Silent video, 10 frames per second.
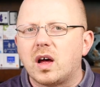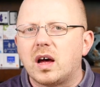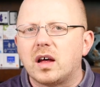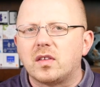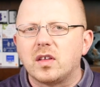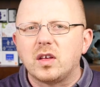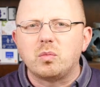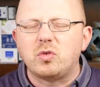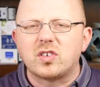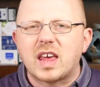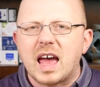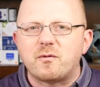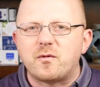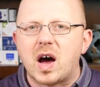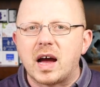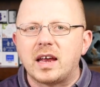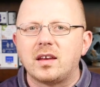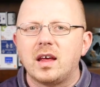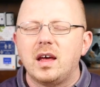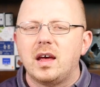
that you just can't find,